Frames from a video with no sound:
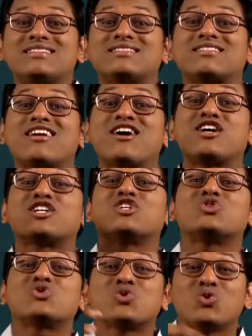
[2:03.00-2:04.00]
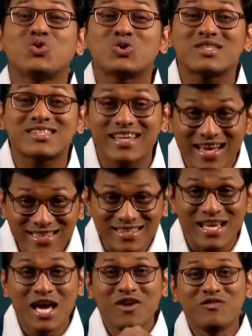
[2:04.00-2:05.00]
extra
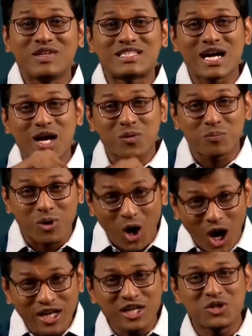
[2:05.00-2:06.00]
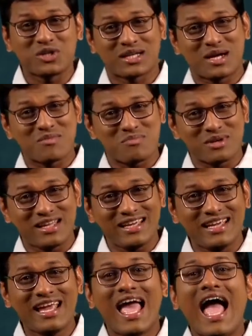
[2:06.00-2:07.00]
resources which are brought into the
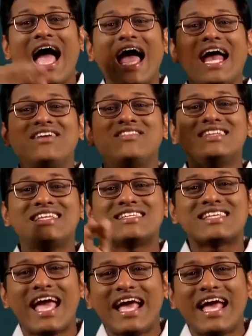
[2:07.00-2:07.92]
company, and with these